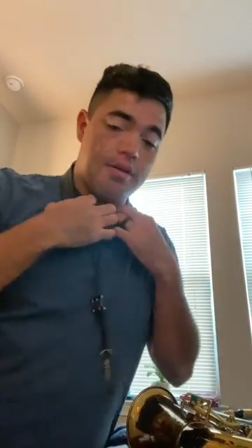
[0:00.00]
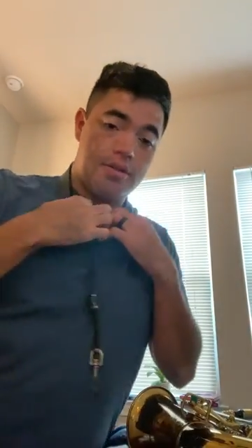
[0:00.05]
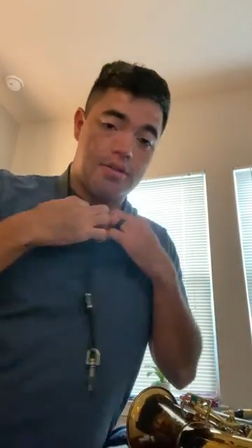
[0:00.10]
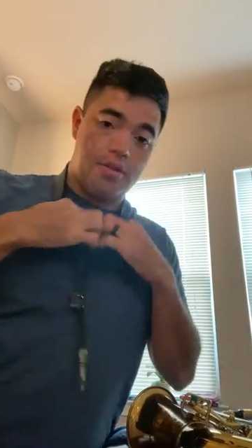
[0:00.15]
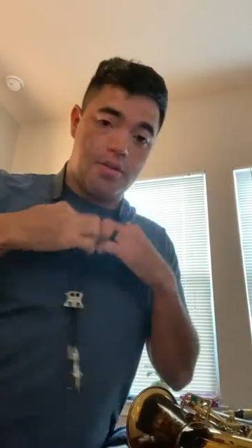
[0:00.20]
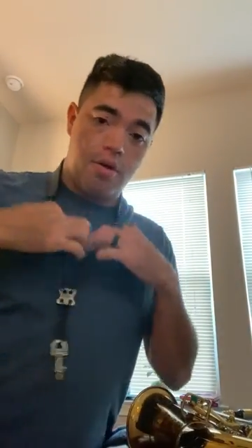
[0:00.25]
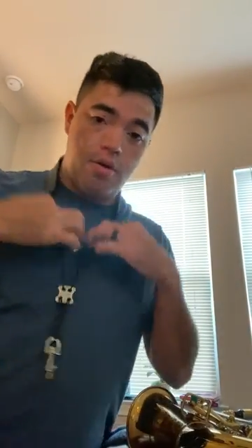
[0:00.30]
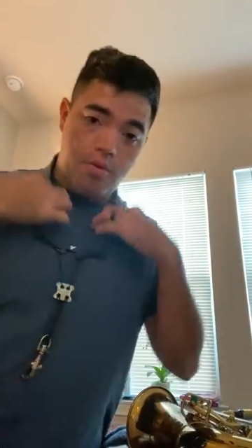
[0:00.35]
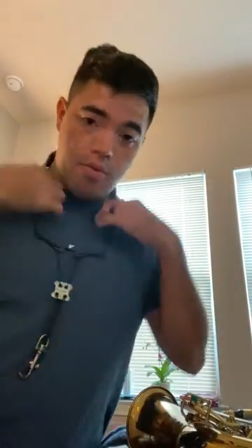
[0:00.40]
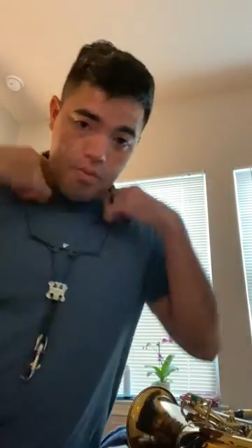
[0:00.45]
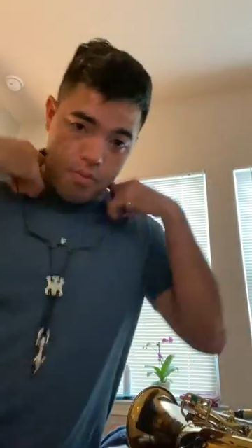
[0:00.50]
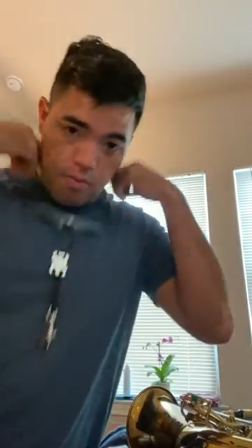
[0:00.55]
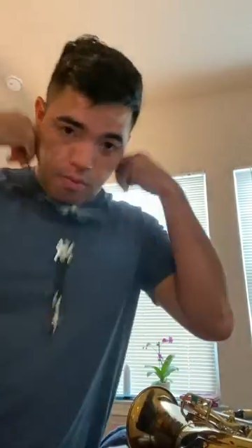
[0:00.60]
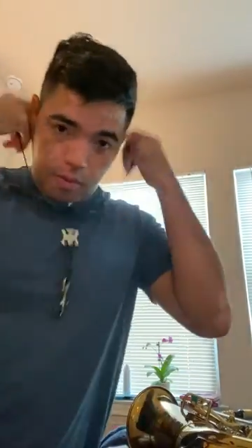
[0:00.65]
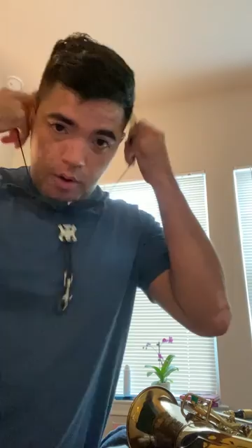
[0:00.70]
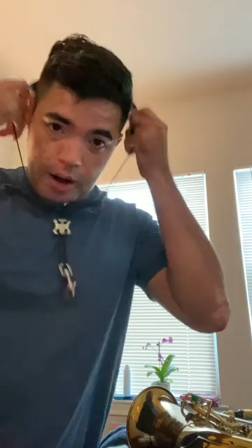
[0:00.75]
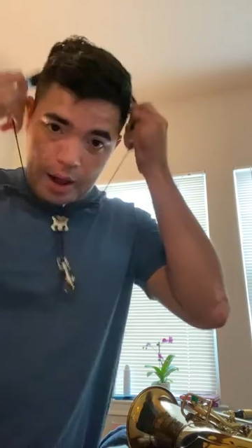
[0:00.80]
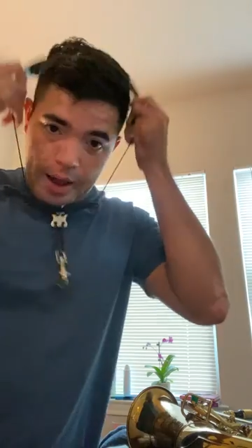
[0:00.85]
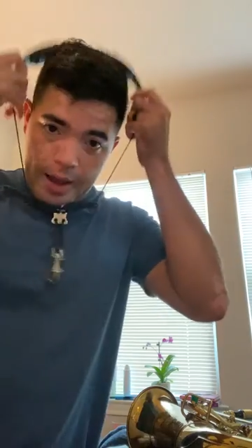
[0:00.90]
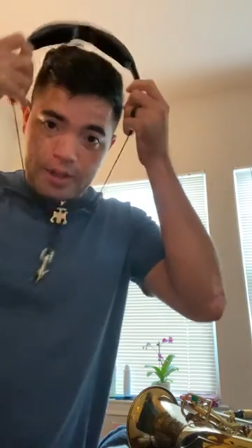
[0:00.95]
So
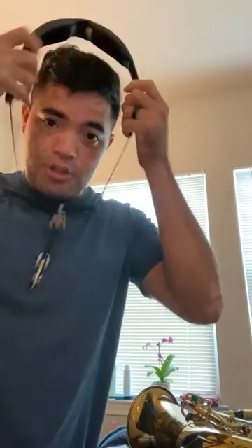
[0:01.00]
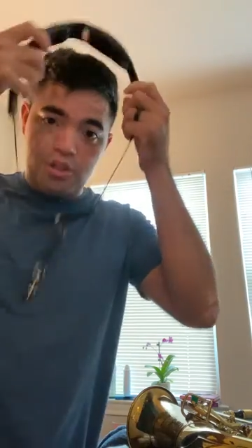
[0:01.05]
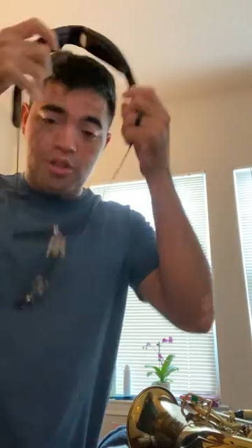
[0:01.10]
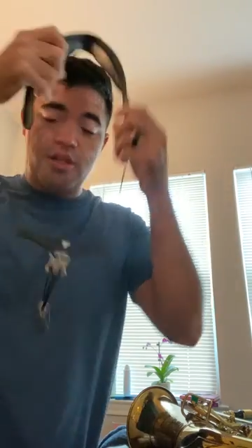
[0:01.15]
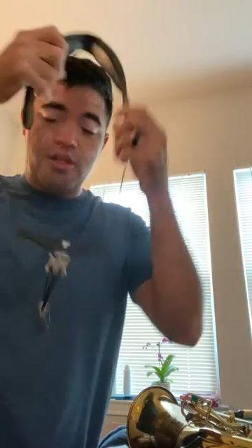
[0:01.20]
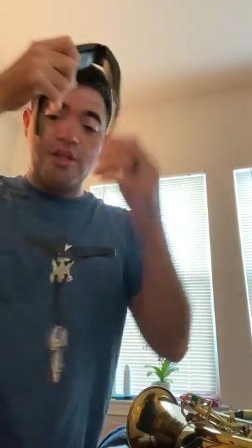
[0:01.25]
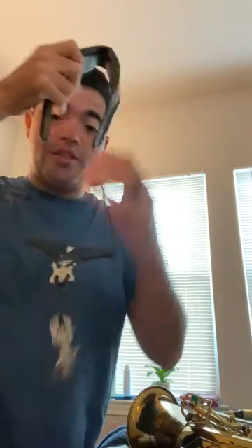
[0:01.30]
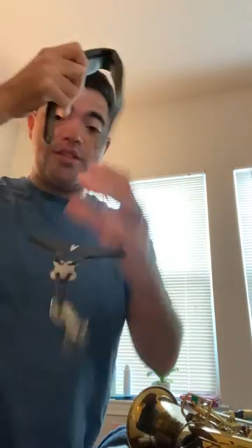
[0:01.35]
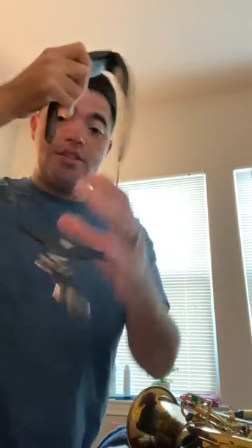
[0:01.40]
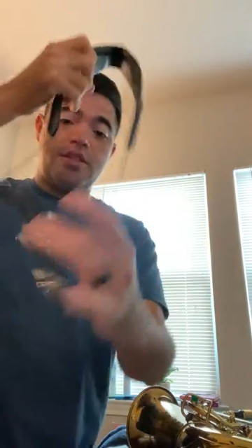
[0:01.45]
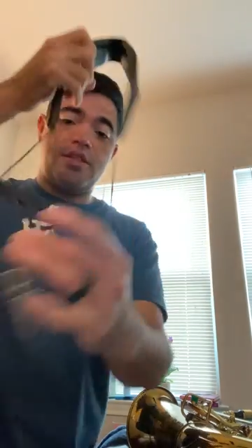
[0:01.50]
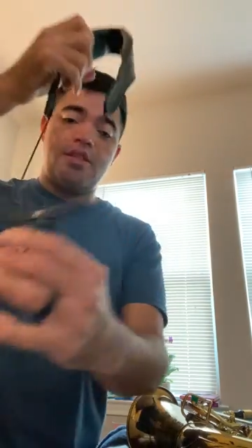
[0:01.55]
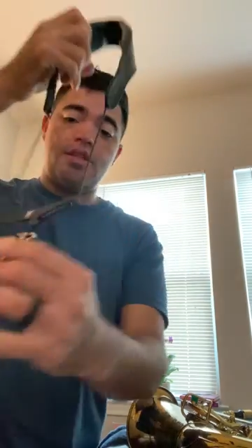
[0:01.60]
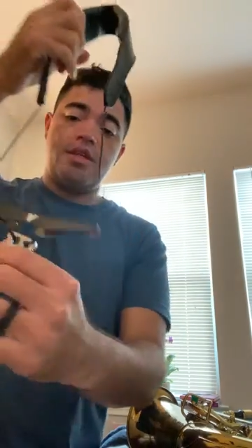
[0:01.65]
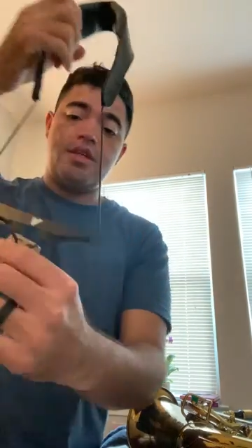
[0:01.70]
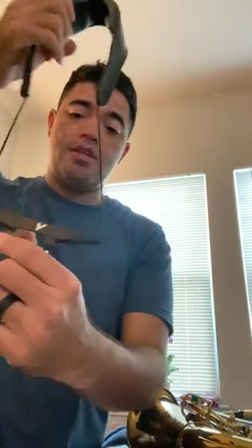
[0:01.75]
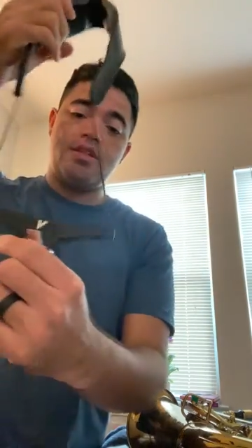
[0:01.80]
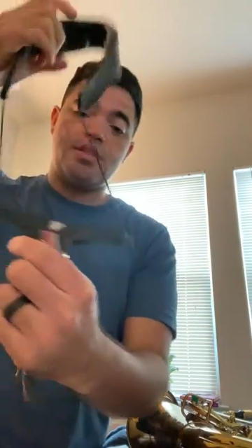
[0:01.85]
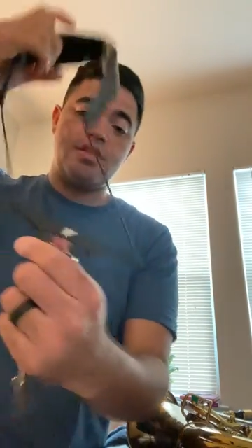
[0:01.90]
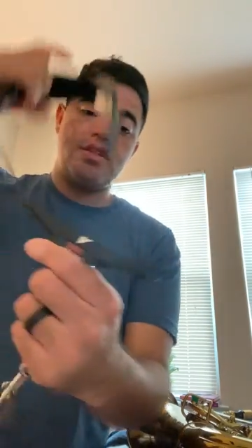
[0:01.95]
what I actually did is
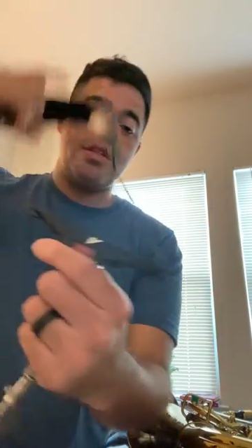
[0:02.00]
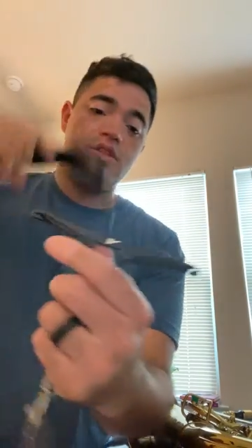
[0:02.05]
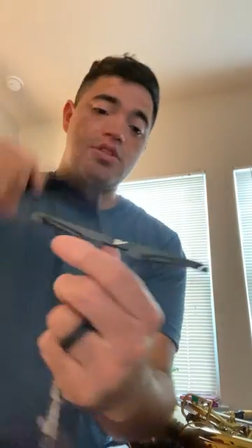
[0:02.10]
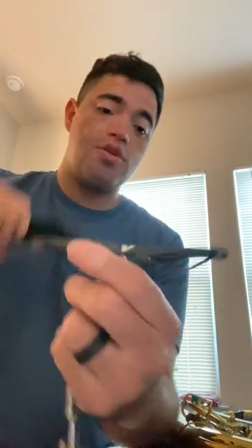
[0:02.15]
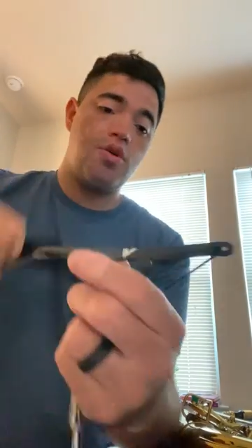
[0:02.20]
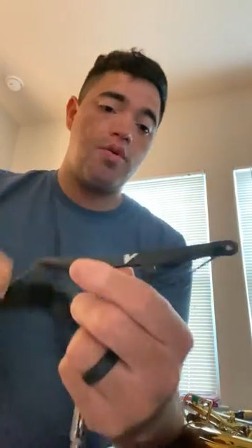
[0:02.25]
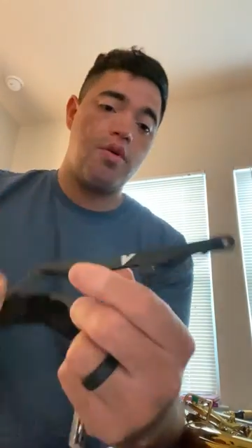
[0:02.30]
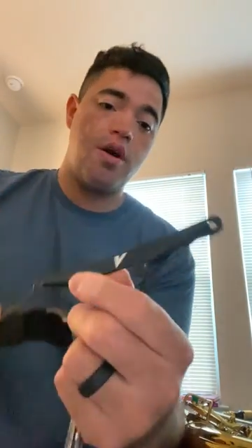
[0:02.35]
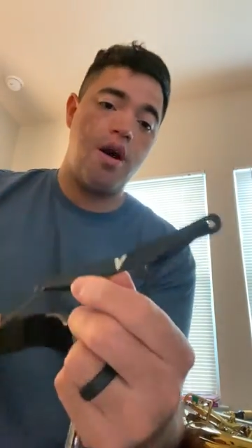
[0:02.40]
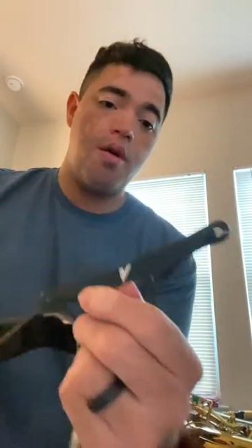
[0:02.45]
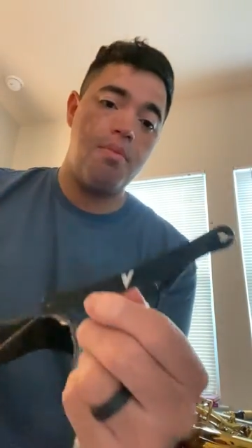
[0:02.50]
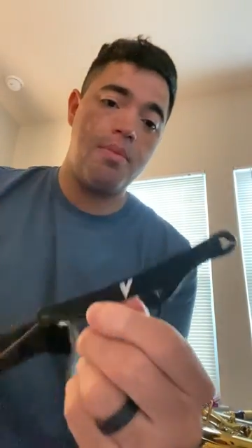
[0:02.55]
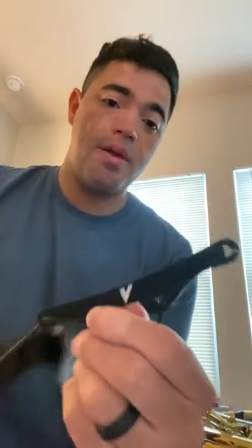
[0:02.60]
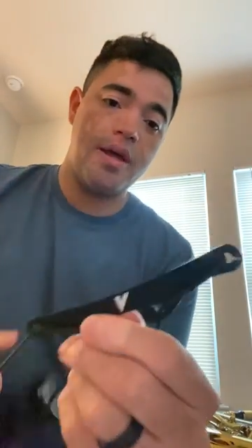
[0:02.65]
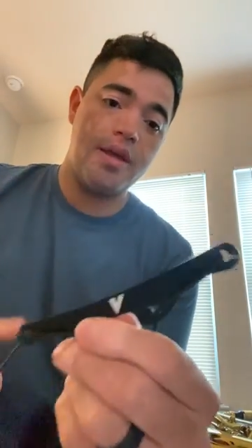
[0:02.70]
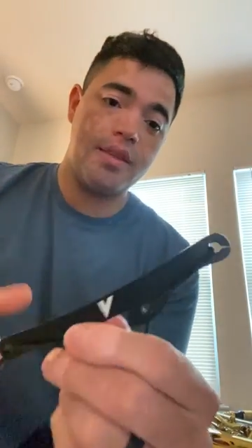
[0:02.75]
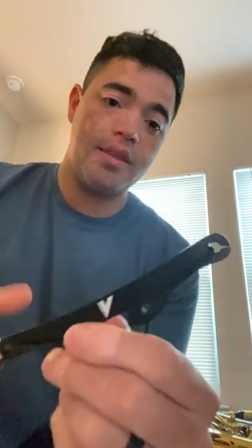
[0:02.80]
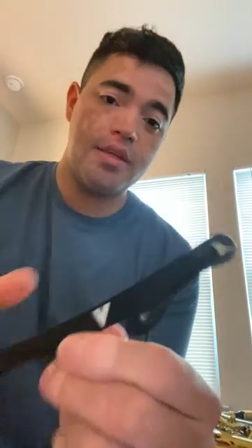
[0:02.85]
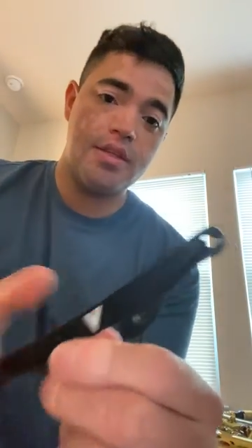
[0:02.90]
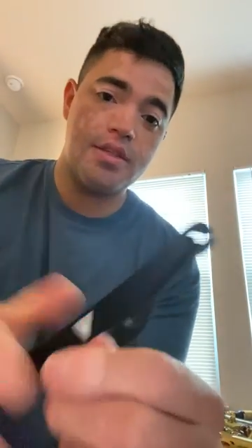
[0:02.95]
these, these don't come
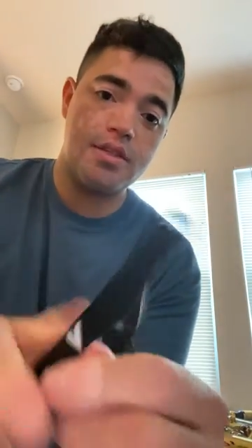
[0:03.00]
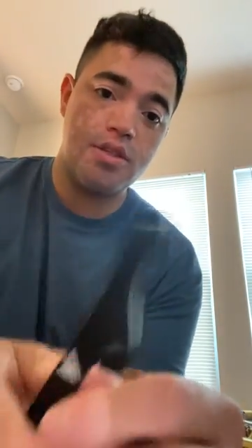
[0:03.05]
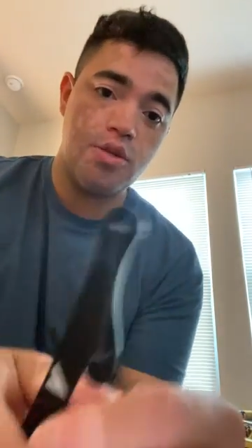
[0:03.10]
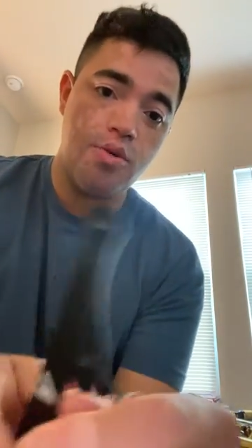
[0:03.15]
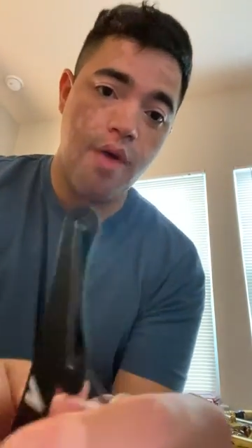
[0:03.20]
like this.